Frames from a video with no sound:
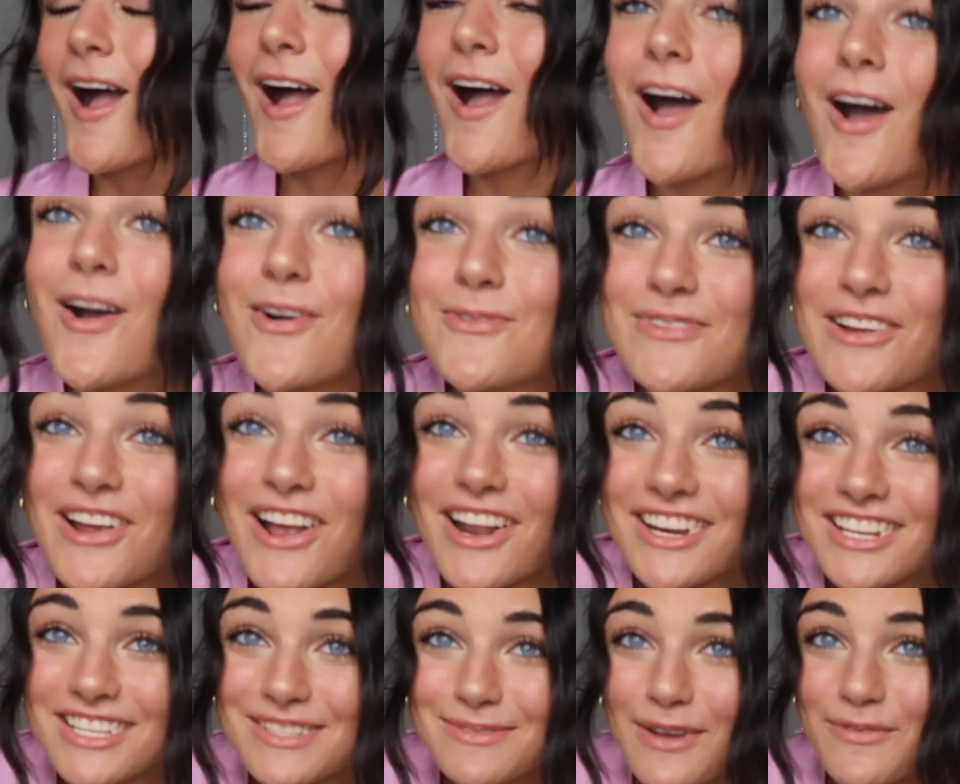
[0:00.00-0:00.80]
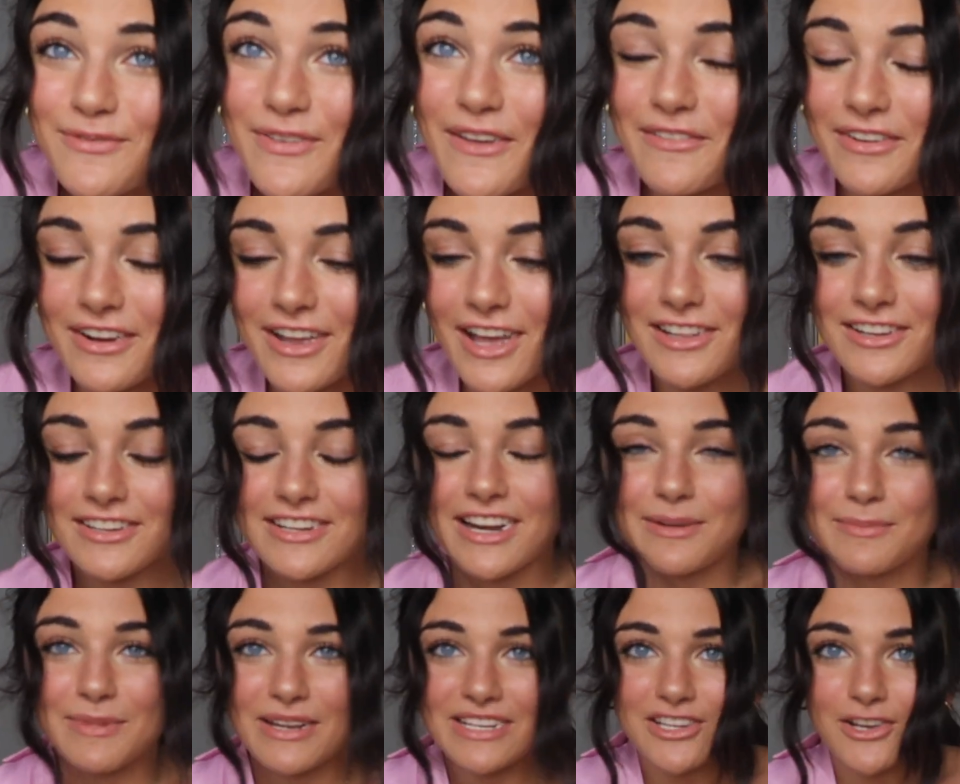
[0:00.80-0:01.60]
Oh my god, it's my favorite color
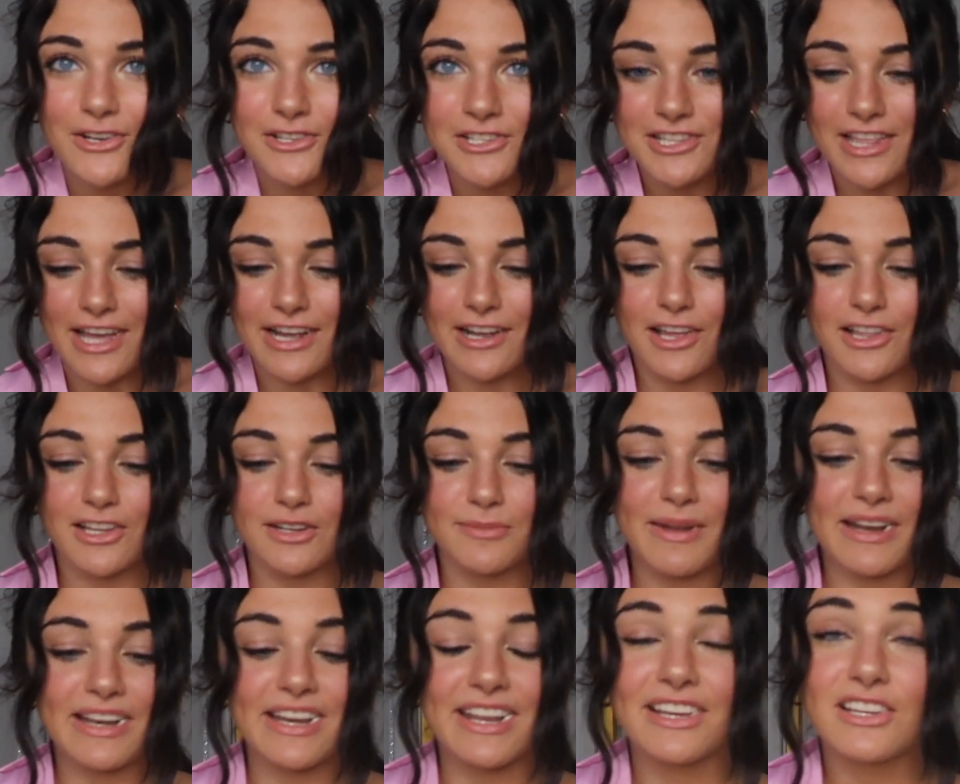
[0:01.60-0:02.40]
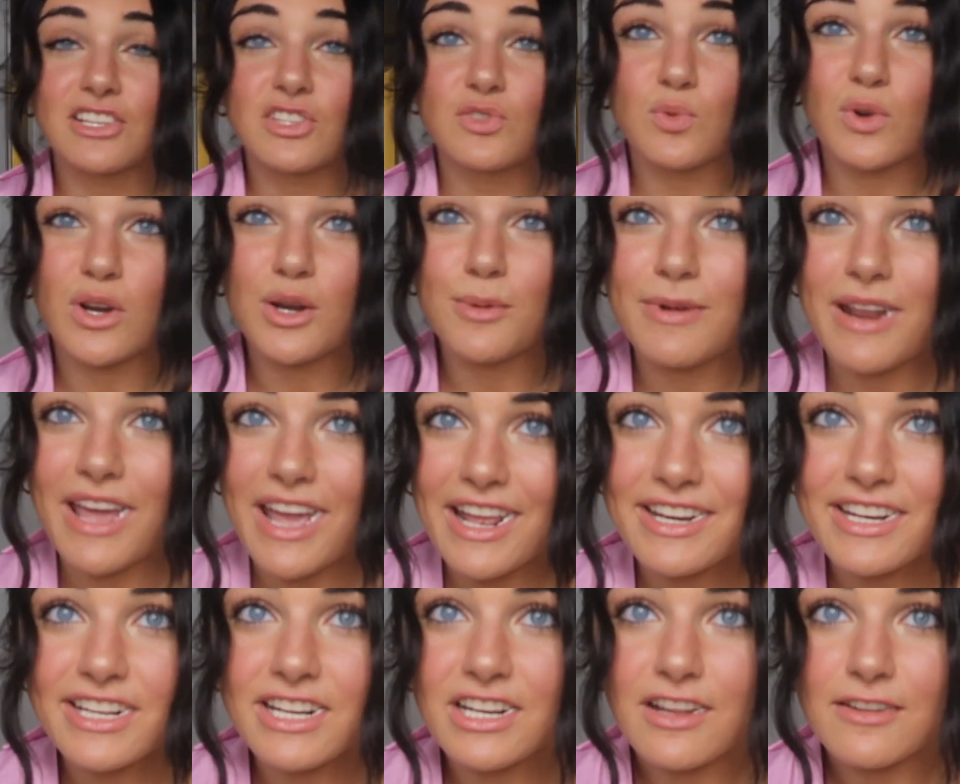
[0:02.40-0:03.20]
now. My toes are that color, my nails were, but I
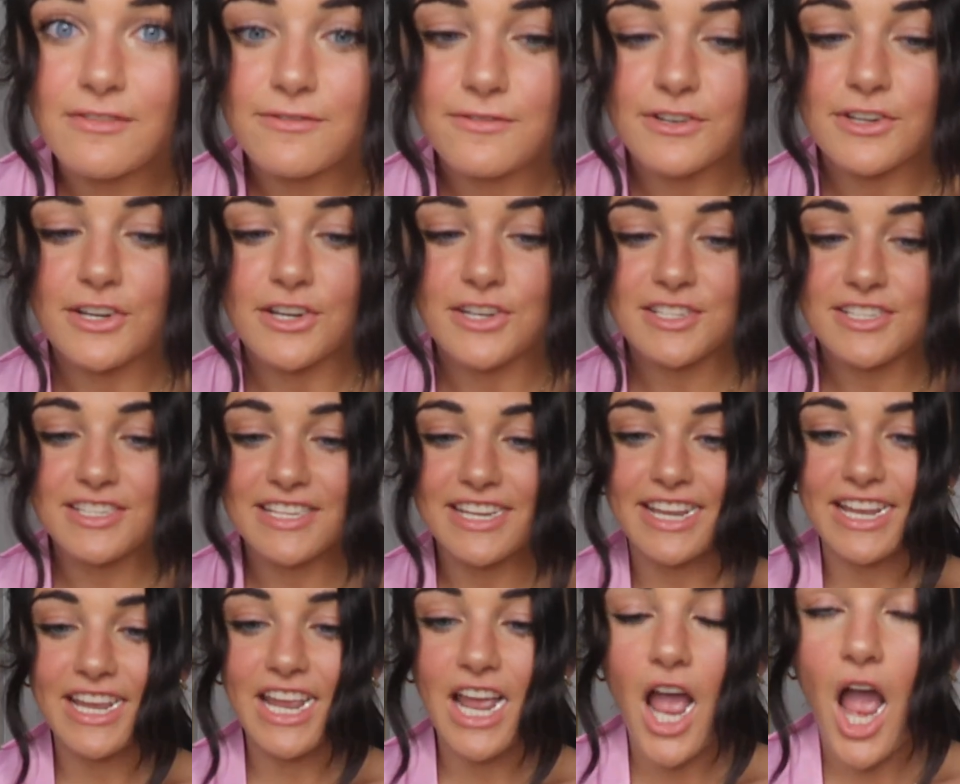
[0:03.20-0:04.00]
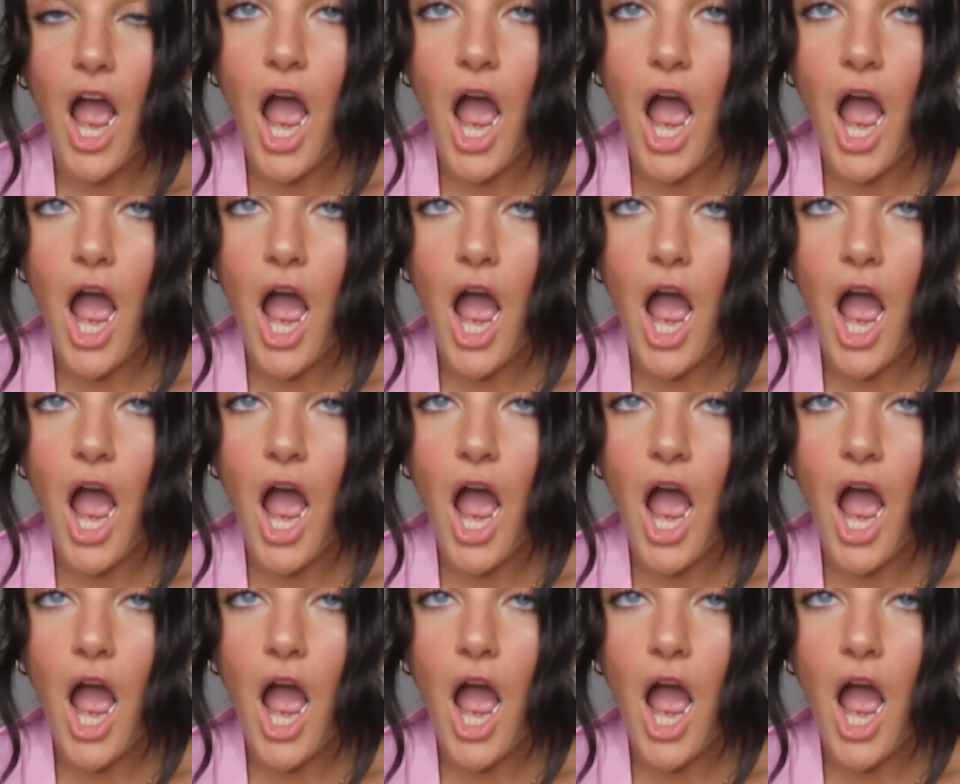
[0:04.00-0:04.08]
had to get on for nursing.